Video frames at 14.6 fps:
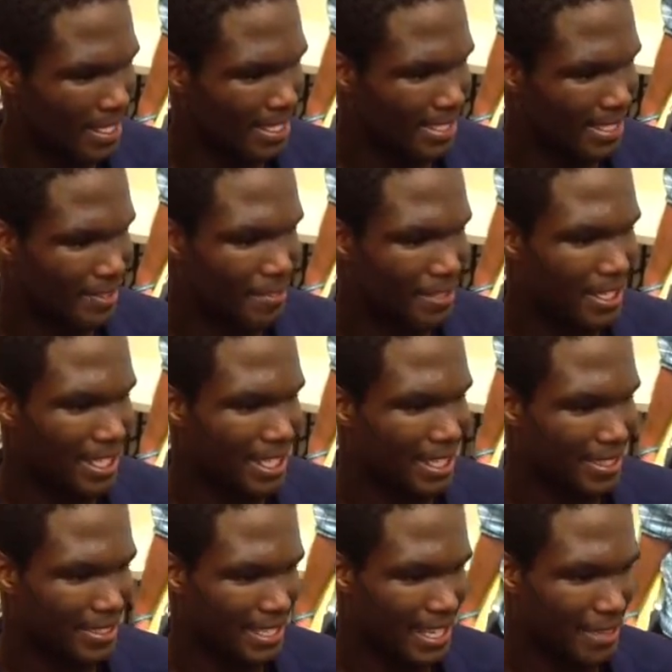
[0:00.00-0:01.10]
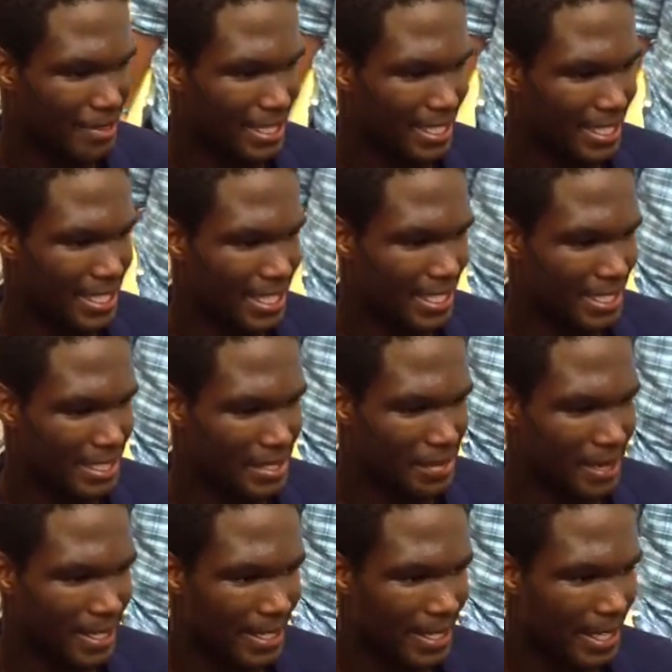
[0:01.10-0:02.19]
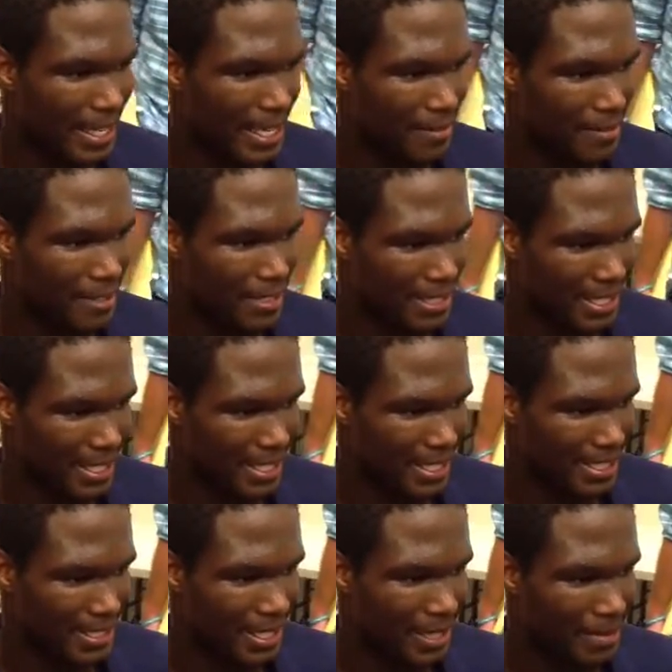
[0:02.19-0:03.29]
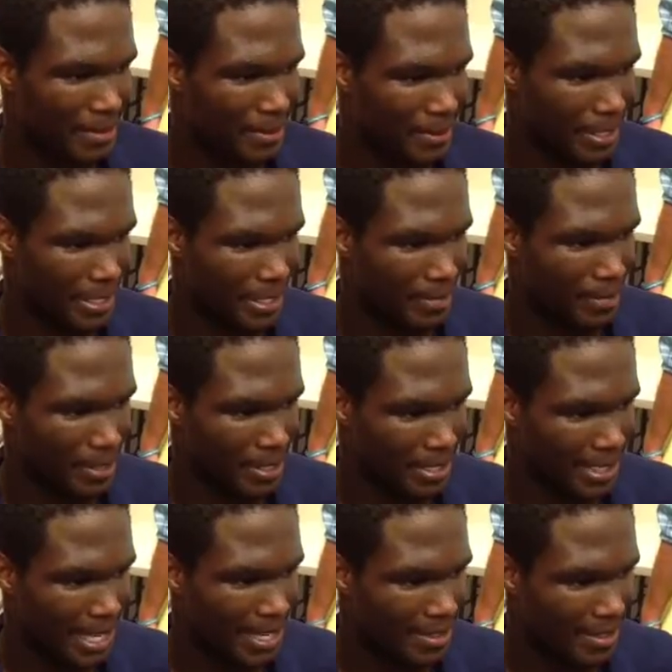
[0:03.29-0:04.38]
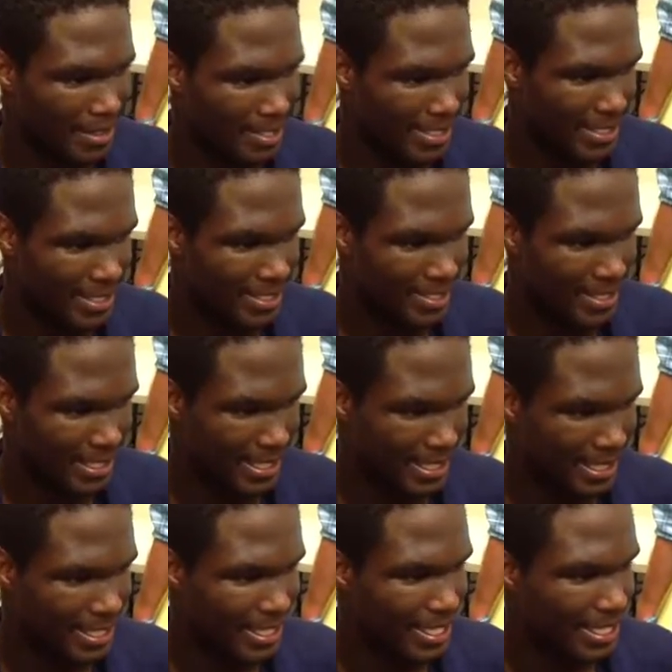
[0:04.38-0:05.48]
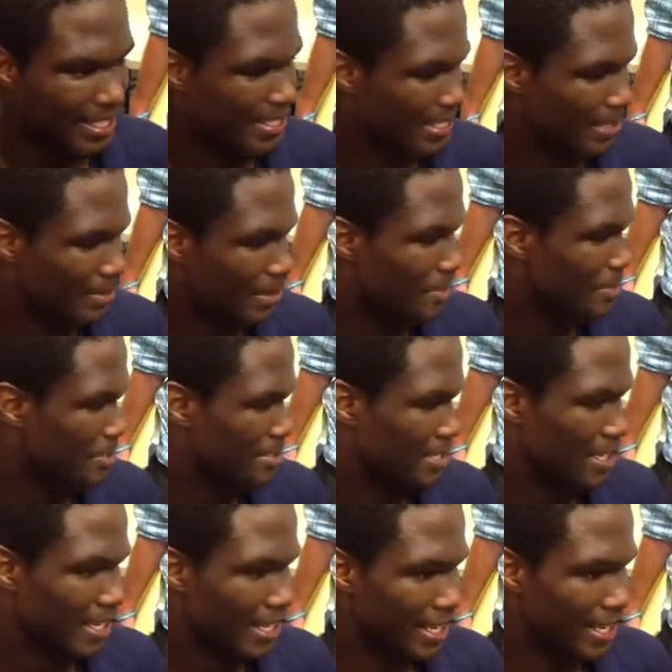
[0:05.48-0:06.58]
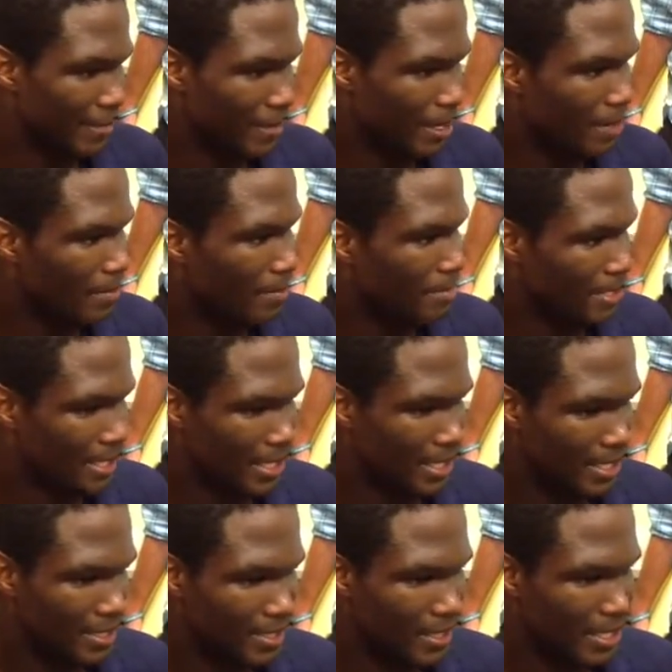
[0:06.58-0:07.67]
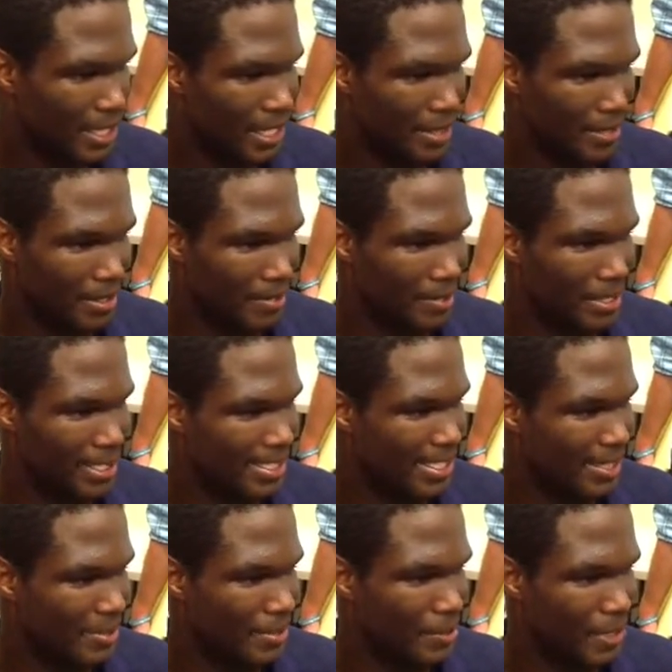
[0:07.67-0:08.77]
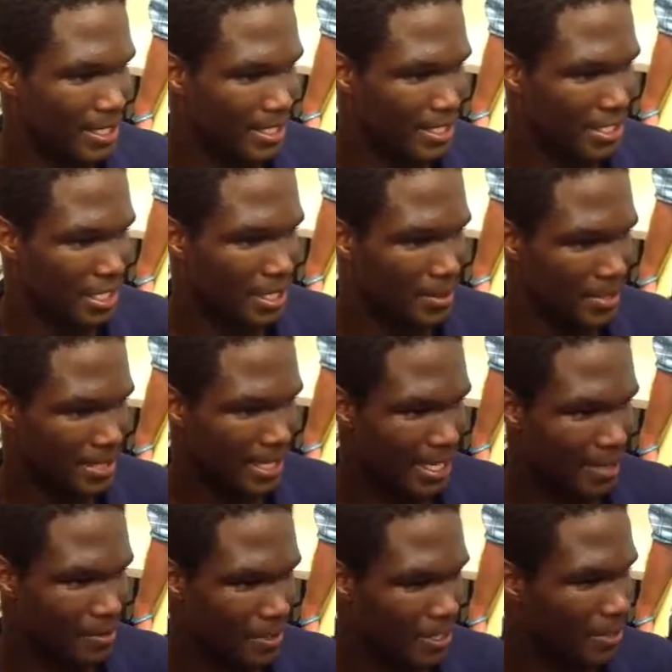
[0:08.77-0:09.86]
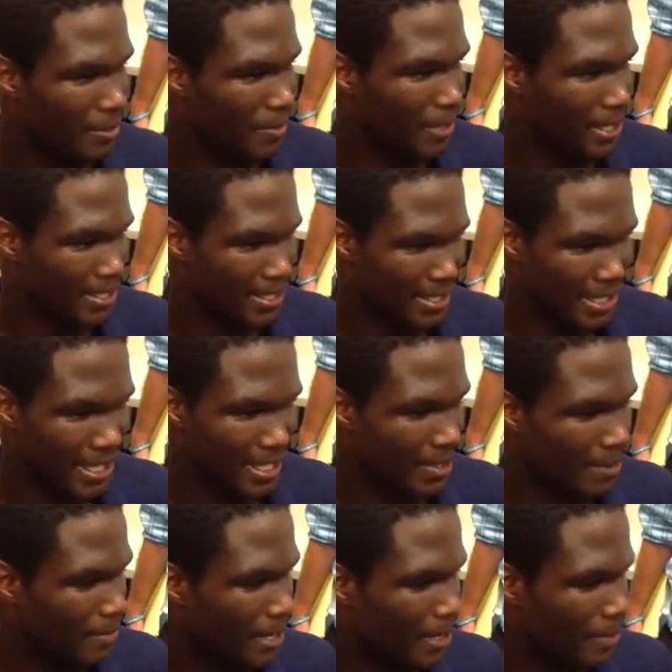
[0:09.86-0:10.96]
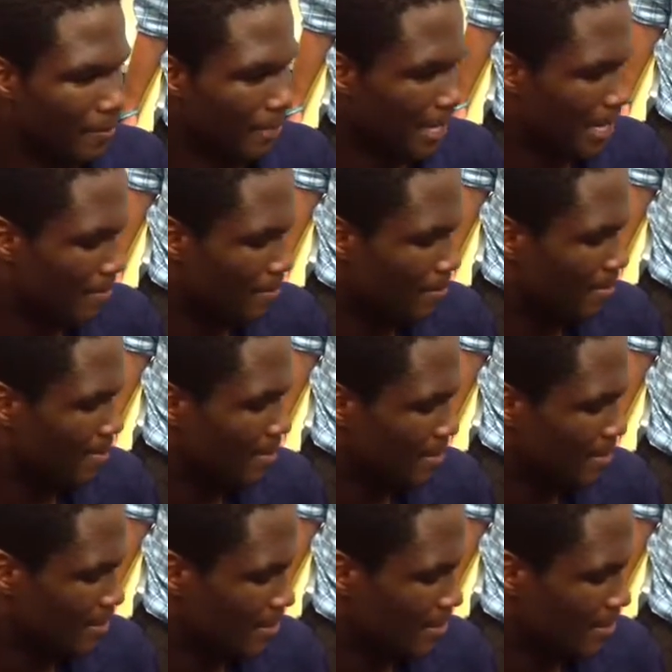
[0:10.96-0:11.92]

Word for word: Yes, I feel like I feel like they didn't expect that out of us. Like a lot of people like put us down this year. It's like a team that was just gonna give up. So I mean, the biggest thing we wanted to show is that we're going to fight to the end no matter what happens.